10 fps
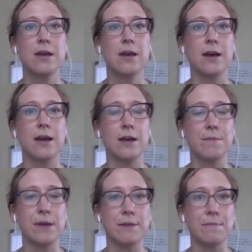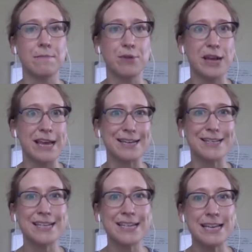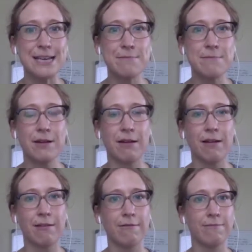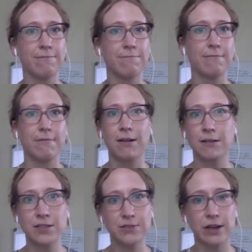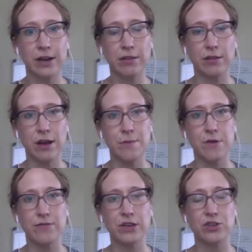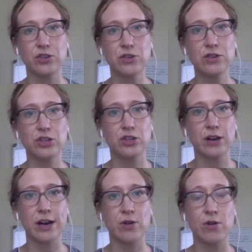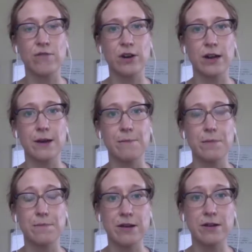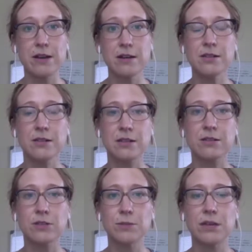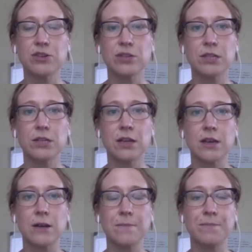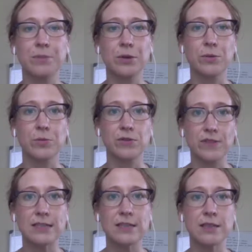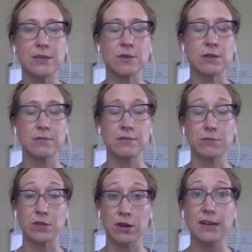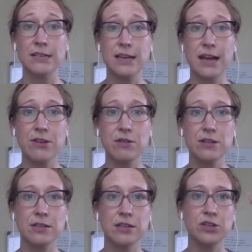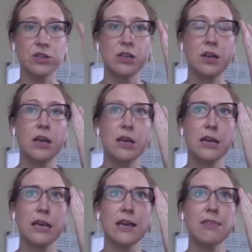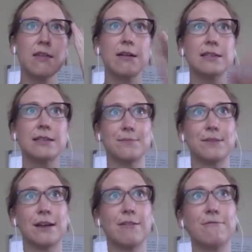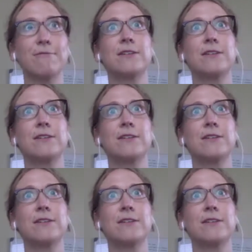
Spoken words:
and bringing a team of all different healthcare professionals to try to overcome the barriers that those patients were facing that was causing high utilization, he thought to himself,